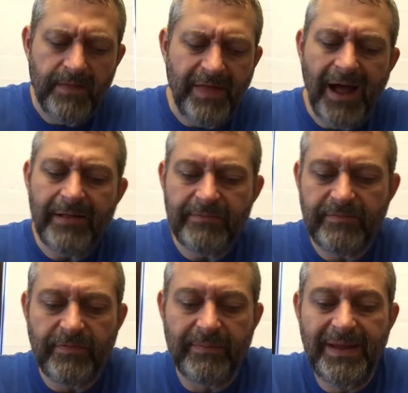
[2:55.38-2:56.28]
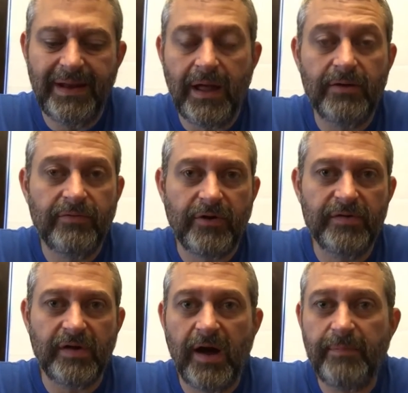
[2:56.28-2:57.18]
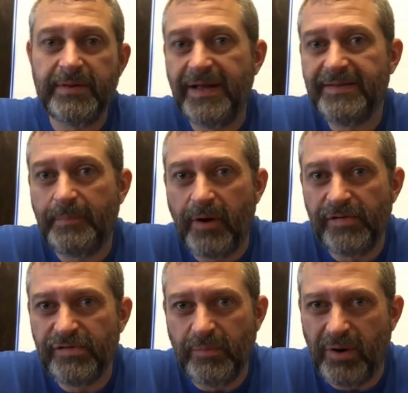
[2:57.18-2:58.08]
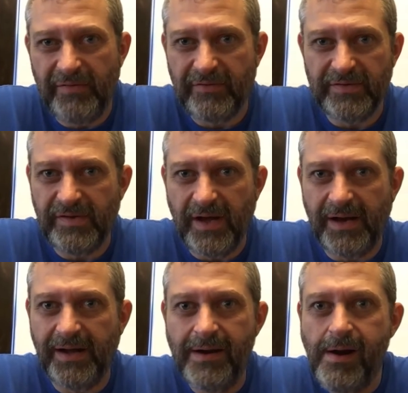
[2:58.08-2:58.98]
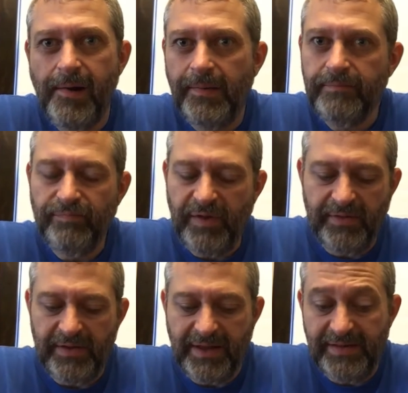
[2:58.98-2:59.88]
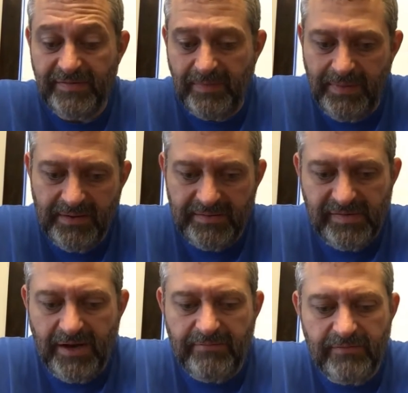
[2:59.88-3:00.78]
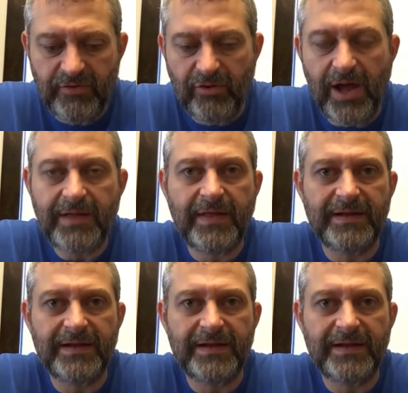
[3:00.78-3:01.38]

that for me alone throws it off, but that's a personal preference, not a, nothing against the meal itself. If you like